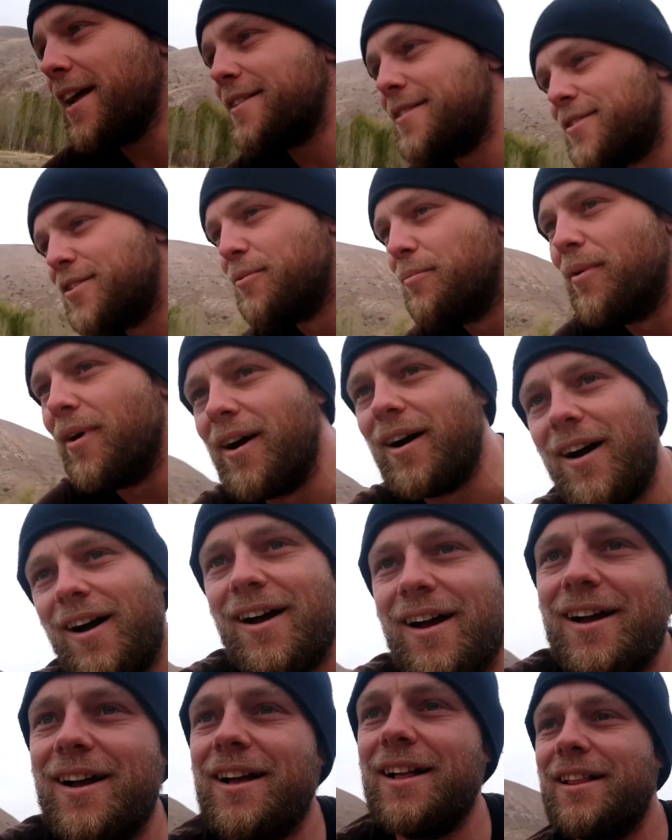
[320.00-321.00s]
had some
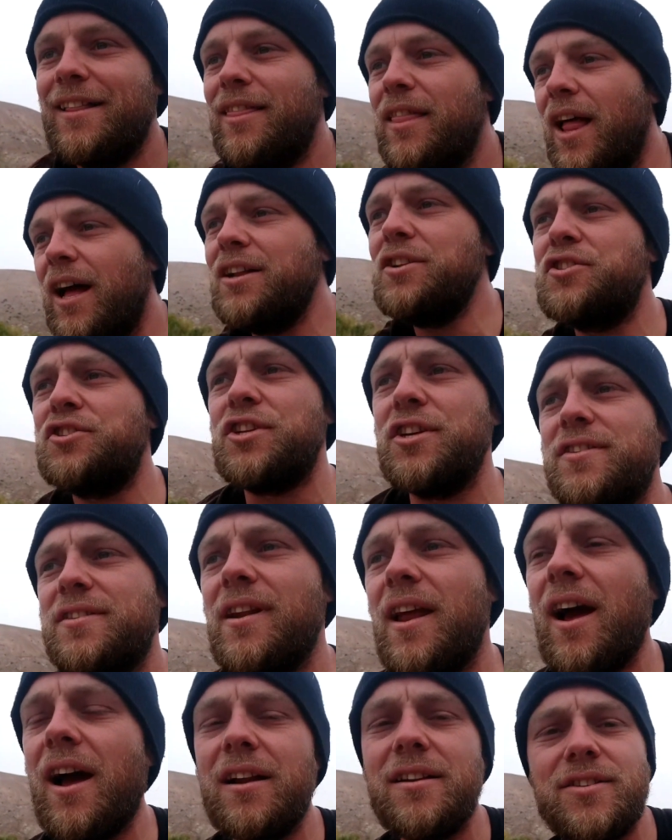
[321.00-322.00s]
lunch just
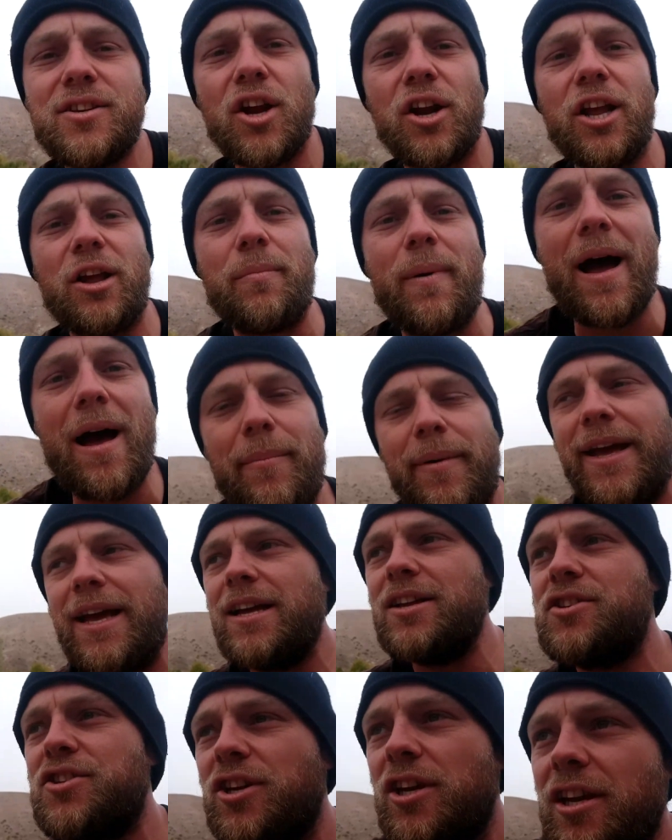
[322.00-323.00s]
now. Just got a kebab
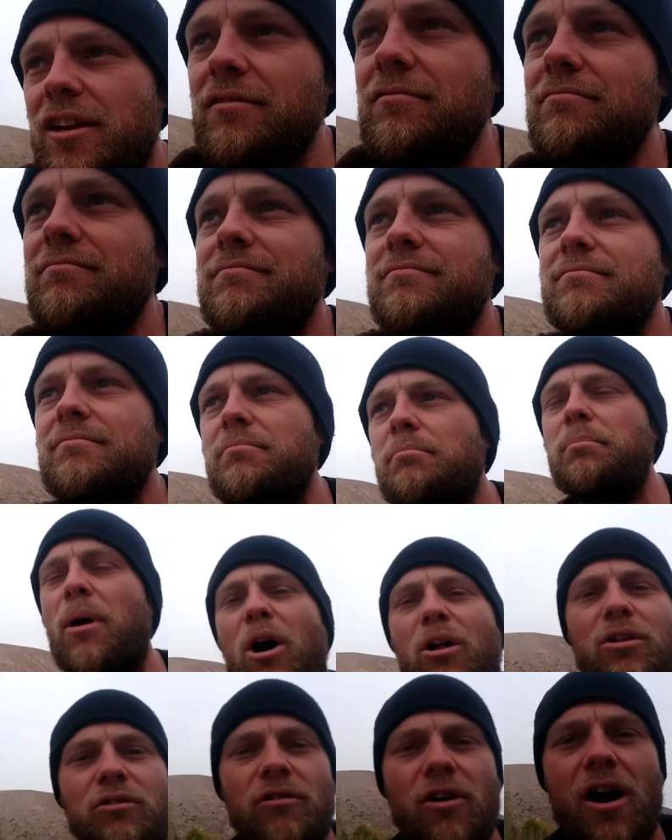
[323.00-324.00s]
each and a
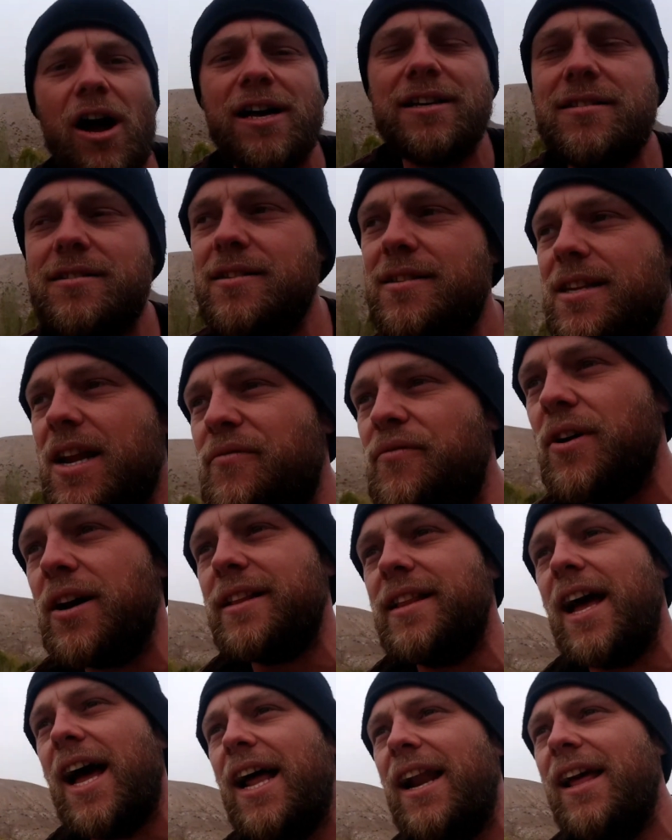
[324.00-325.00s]
bowl of rice and stuff
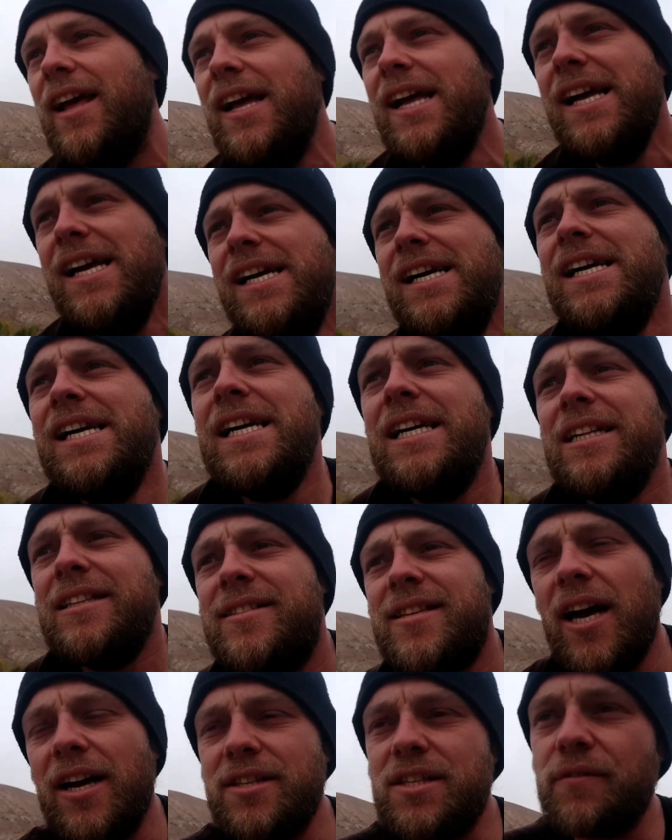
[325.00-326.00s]
like that.
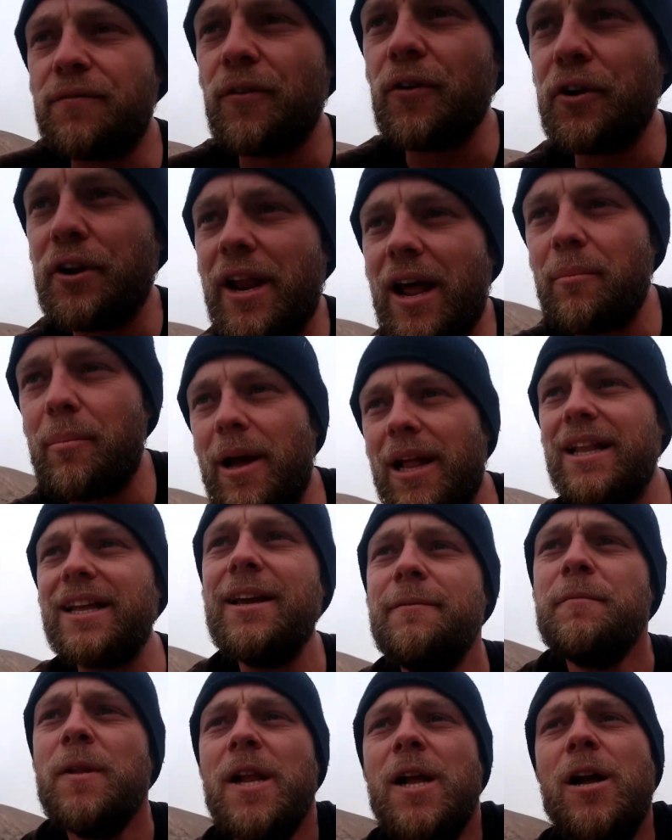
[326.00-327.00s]
Tons of food in our
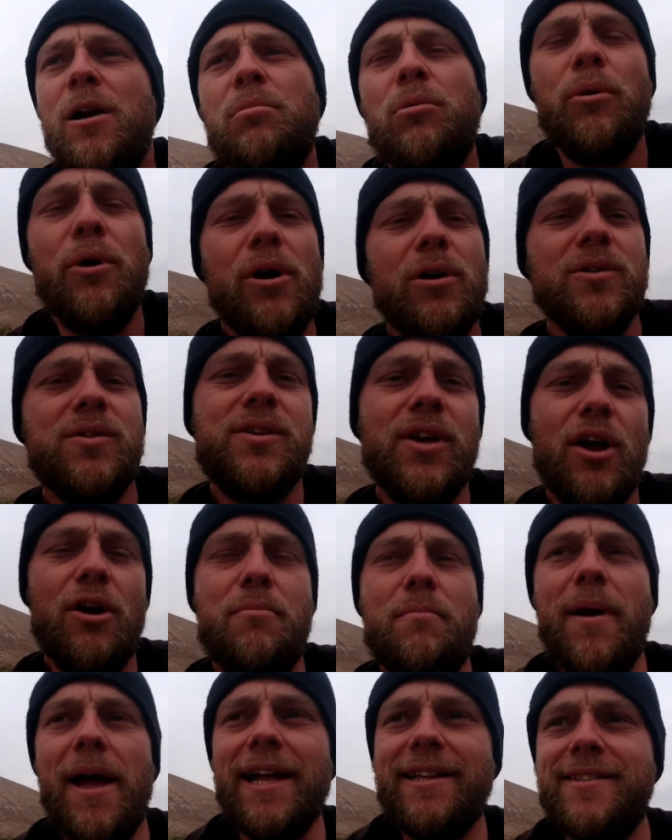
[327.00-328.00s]
belly. But we
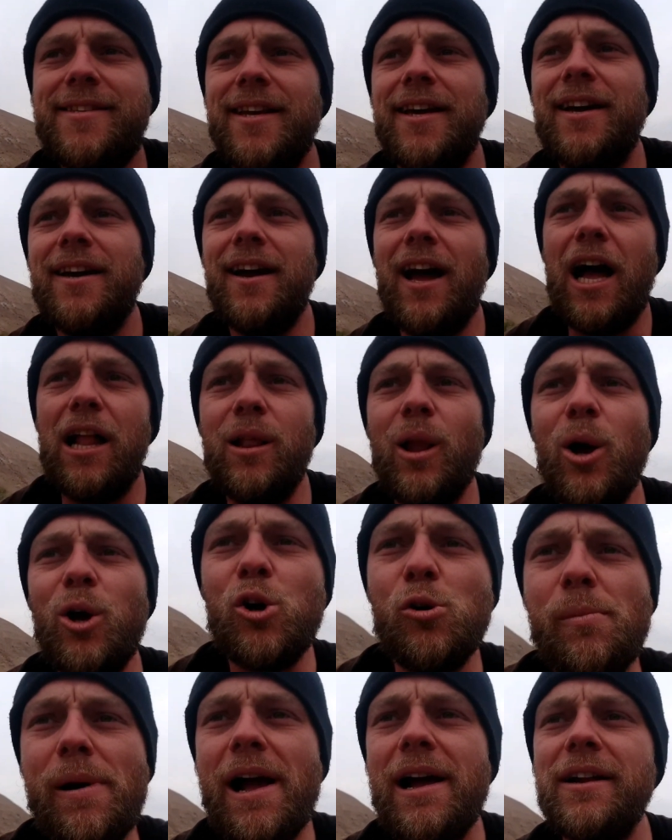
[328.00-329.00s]
also met a
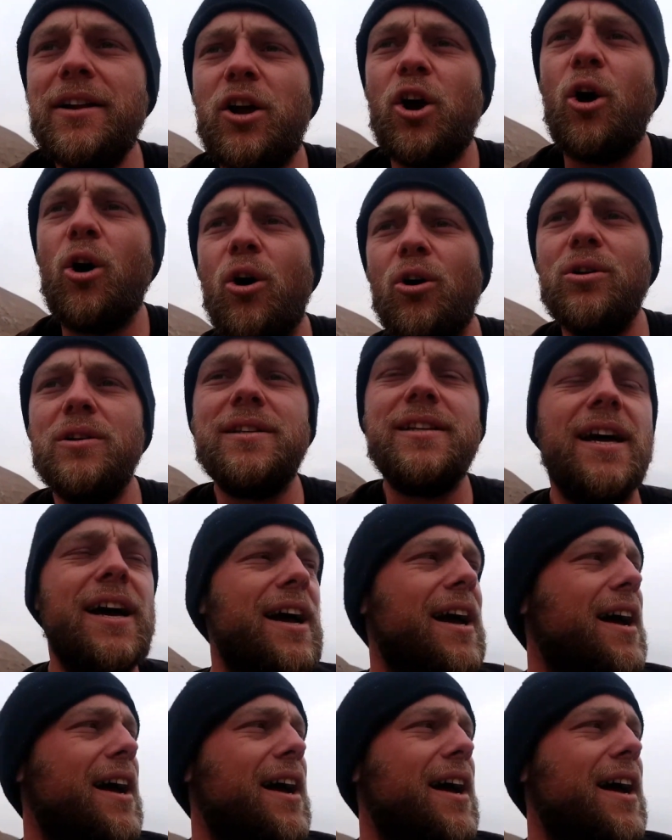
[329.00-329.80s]
local man called